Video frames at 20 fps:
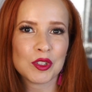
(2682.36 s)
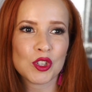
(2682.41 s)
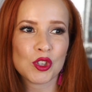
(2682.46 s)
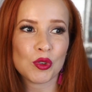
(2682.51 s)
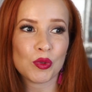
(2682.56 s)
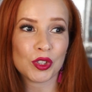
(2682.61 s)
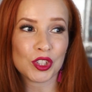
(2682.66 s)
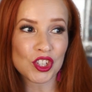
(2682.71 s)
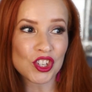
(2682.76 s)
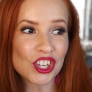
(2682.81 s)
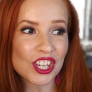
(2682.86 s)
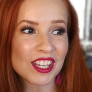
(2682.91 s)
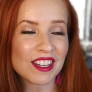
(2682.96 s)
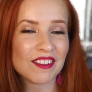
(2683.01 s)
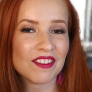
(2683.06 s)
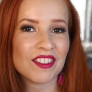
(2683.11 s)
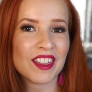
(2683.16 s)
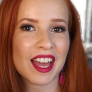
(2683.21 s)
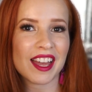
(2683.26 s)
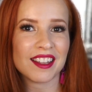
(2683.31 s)
to
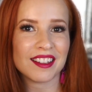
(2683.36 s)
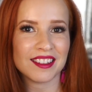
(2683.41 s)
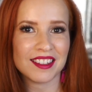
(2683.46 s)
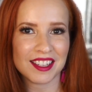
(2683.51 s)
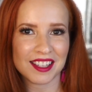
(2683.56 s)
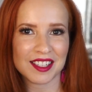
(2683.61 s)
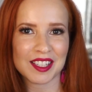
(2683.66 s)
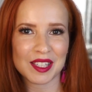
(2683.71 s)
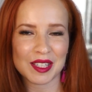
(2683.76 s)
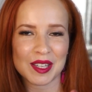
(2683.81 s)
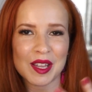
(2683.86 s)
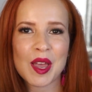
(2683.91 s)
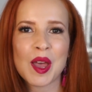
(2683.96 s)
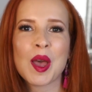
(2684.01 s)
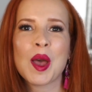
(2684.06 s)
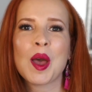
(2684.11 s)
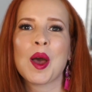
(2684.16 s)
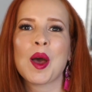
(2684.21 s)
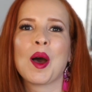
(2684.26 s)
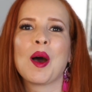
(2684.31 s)
achieve this
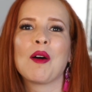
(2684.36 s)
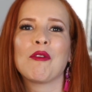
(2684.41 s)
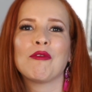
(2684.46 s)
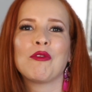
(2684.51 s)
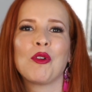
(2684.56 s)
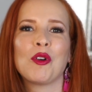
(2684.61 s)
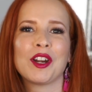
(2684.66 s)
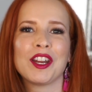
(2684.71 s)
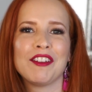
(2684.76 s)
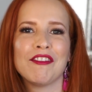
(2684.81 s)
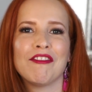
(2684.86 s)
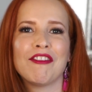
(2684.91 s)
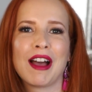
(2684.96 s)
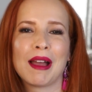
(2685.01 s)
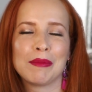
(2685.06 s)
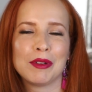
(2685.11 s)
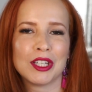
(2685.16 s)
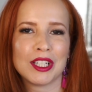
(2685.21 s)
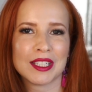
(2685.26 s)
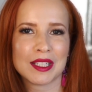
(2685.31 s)
40 and
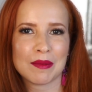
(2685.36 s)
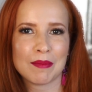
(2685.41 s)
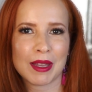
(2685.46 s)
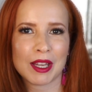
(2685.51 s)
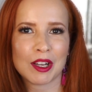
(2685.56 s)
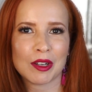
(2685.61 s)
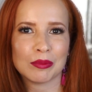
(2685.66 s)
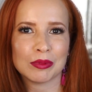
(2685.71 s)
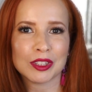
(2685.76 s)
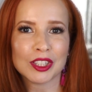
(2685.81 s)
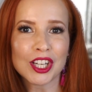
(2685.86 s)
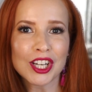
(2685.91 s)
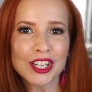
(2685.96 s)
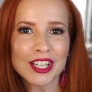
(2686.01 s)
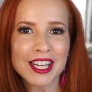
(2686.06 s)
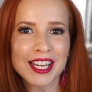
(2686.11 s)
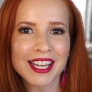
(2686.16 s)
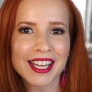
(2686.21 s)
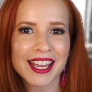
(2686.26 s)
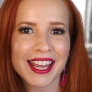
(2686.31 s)
fabulous makeup
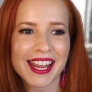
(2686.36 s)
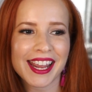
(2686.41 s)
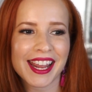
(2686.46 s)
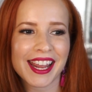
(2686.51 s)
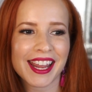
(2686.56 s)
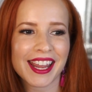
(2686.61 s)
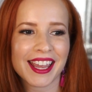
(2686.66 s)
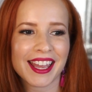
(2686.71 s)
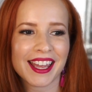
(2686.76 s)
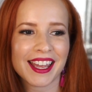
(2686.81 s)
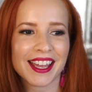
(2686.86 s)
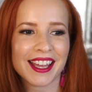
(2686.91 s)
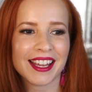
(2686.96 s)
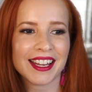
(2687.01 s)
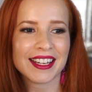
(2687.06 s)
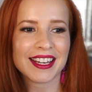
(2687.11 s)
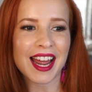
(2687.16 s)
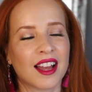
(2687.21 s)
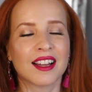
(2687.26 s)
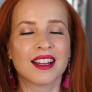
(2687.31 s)
look.
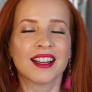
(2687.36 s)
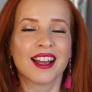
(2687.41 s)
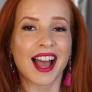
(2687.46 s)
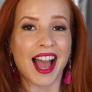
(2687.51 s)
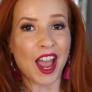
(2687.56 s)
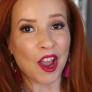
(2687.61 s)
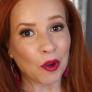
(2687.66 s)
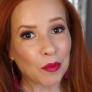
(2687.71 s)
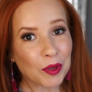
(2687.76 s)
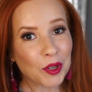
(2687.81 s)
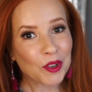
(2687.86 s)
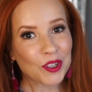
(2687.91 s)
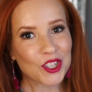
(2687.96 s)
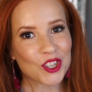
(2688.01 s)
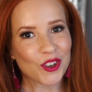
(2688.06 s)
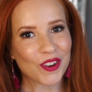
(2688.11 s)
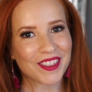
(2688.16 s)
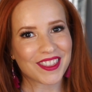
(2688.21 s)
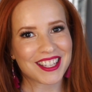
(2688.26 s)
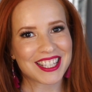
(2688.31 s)
And I hope you
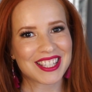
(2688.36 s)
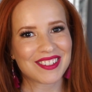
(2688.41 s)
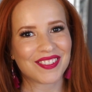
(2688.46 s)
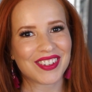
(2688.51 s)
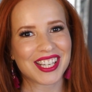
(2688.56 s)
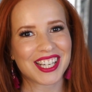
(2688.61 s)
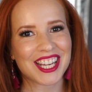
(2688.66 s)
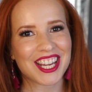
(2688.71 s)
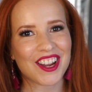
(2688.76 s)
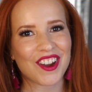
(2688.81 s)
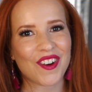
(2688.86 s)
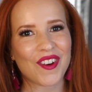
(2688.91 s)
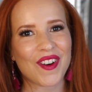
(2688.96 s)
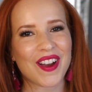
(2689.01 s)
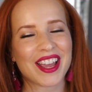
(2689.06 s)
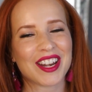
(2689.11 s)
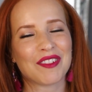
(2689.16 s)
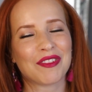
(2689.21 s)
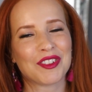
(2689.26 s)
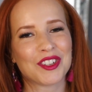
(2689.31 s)
enjoyed this video,
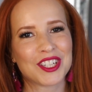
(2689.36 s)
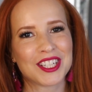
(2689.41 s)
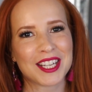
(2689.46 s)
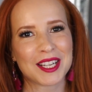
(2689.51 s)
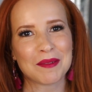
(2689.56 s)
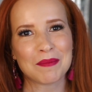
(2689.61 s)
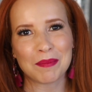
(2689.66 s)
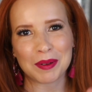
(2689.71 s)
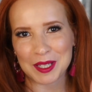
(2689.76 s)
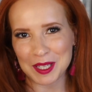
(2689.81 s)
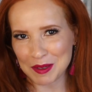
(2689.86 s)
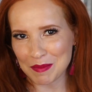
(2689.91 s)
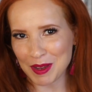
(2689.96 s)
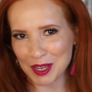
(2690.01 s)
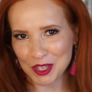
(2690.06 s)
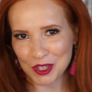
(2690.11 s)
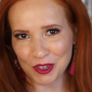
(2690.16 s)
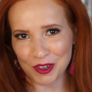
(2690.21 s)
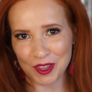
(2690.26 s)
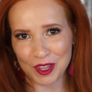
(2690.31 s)
and if you did, please
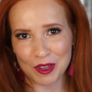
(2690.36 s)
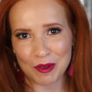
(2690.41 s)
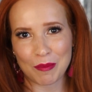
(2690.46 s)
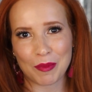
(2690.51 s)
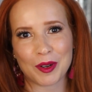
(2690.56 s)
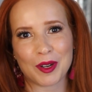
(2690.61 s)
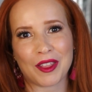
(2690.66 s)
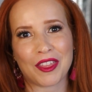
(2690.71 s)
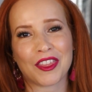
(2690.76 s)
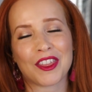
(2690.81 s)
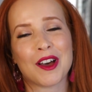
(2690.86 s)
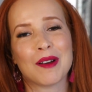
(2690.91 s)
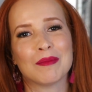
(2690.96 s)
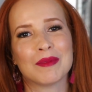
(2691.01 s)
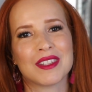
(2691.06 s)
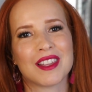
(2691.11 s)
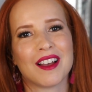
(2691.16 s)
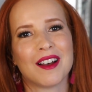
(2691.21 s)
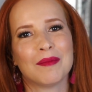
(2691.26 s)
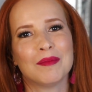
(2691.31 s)
make sure that you put a
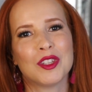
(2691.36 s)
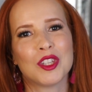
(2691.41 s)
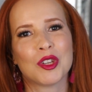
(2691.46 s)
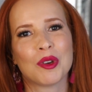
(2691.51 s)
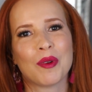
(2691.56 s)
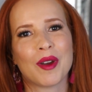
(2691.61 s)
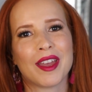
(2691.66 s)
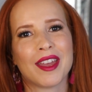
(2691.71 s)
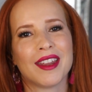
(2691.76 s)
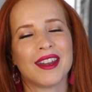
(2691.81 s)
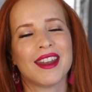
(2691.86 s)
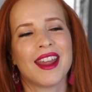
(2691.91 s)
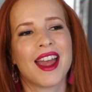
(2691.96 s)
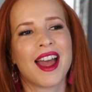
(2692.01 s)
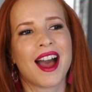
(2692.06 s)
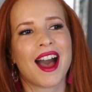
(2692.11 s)
thumbs up to it.